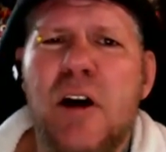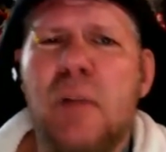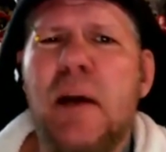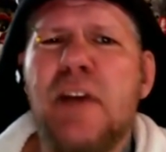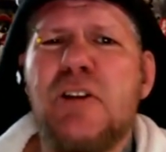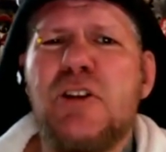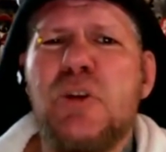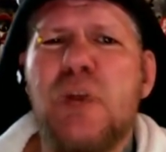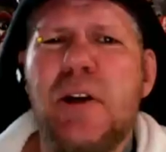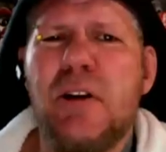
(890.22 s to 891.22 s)
By your
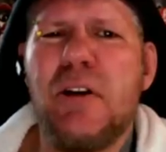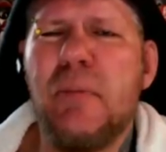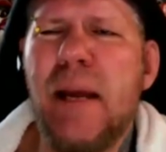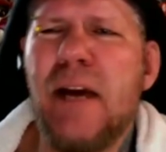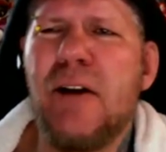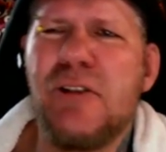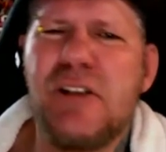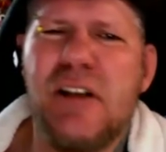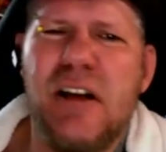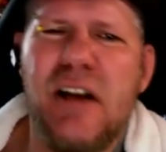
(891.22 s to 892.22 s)
Twitter mails
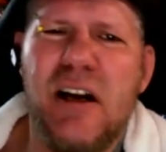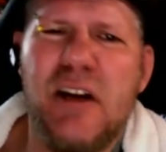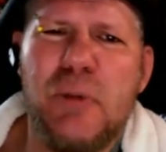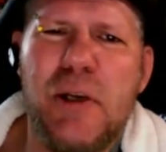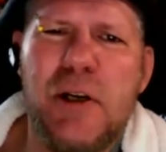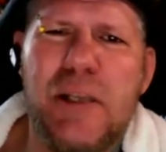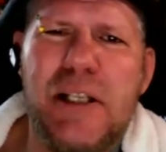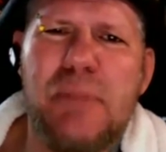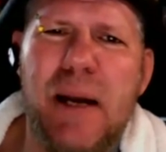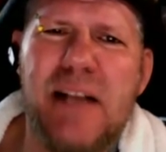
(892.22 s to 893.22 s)
and Twitter
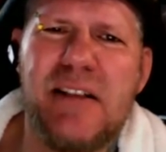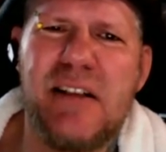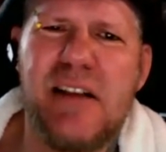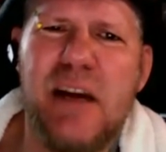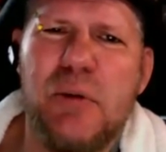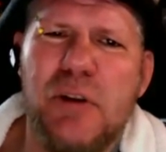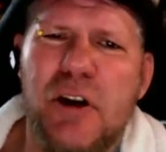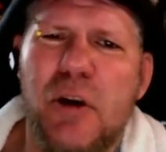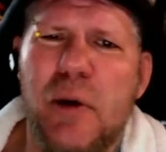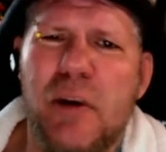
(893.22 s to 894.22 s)
responses, I will
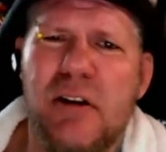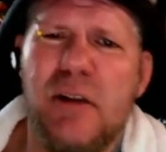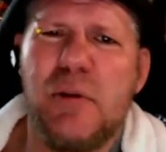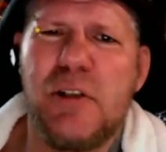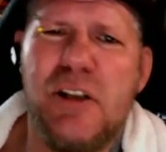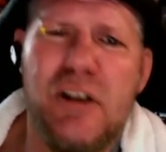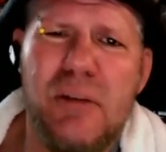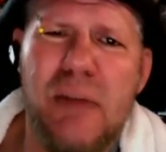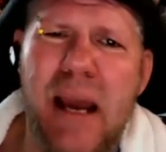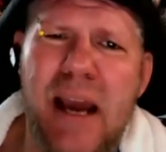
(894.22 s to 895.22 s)
know whether it was
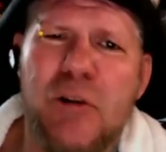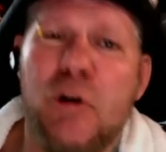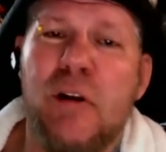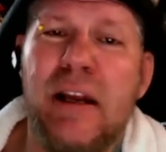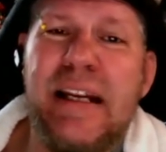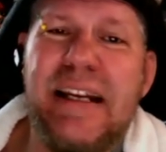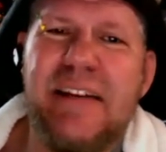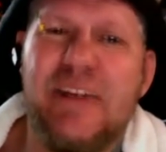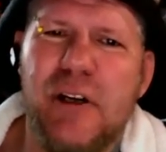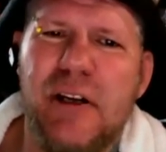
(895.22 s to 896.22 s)
good, bad, or
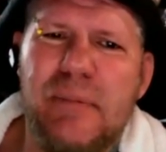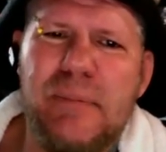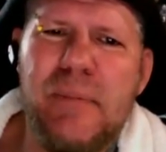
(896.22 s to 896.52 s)
indifferent.